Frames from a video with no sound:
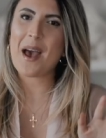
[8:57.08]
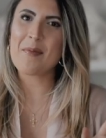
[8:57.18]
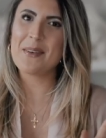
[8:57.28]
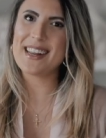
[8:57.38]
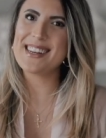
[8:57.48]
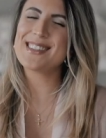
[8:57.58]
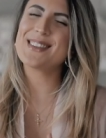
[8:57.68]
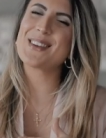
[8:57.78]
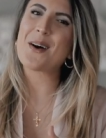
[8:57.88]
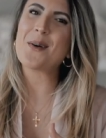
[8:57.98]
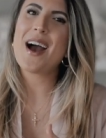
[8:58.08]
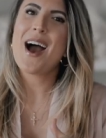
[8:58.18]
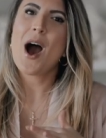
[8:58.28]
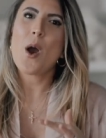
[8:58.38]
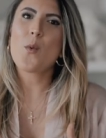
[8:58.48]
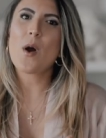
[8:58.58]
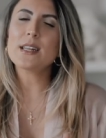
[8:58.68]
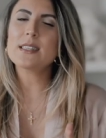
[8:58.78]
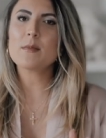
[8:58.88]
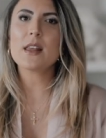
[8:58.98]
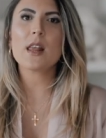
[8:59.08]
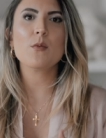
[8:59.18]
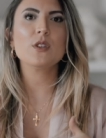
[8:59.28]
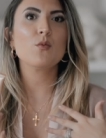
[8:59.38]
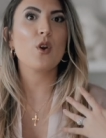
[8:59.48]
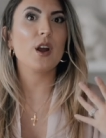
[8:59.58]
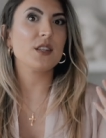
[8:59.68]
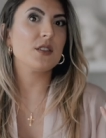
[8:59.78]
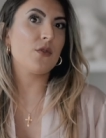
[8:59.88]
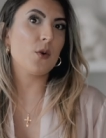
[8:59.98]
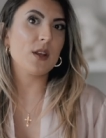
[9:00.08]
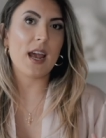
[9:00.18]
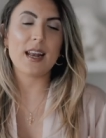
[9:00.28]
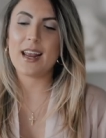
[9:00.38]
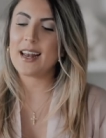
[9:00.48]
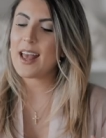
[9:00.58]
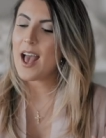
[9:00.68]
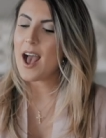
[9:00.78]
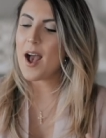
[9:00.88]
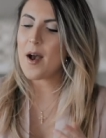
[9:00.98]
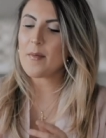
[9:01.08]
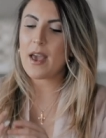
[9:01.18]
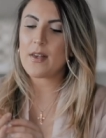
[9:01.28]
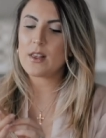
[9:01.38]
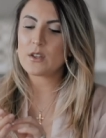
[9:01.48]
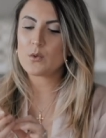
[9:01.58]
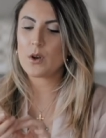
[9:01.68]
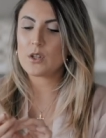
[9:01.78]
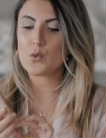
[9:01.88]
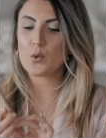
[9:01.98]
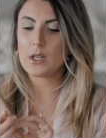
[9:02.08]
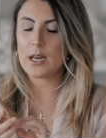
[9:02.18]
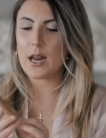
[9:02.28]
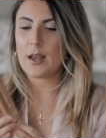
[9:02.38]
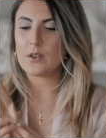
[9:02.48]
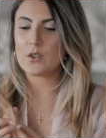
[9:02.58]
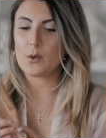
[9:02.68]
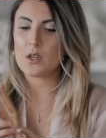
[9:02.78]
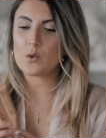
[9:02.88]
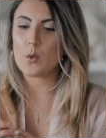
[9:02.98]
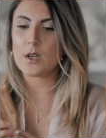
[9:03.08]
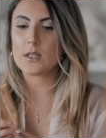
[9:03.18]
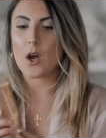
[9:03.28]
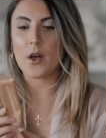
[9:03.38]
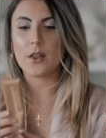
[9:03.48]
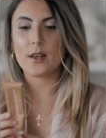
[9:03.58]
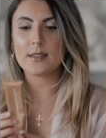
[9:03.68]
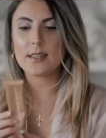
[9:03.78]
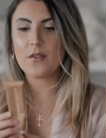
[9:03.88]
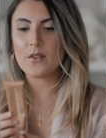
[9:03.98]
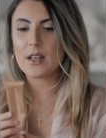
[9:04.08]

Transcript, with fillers: happening. So I wanted something that was more exfoliating. Um, and this one is really nice. So this was on the safe